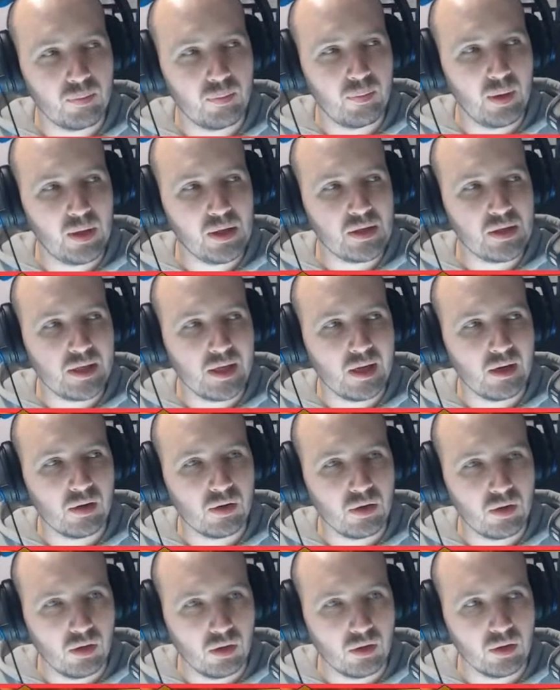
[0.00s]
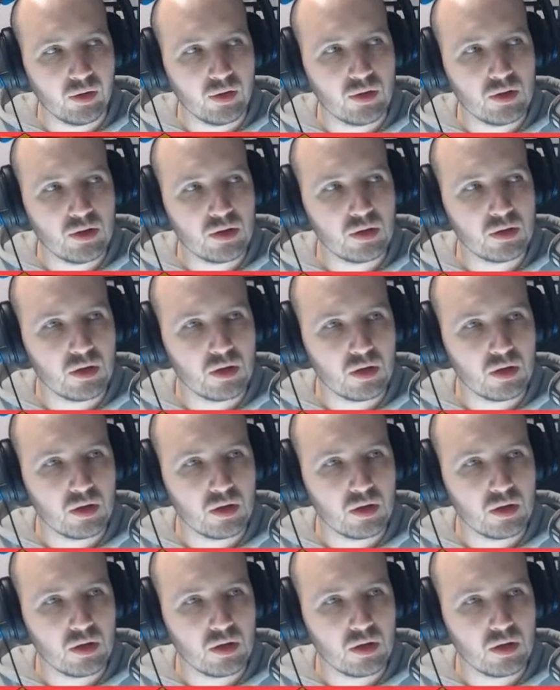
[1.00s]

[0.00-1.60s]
base letter colors, the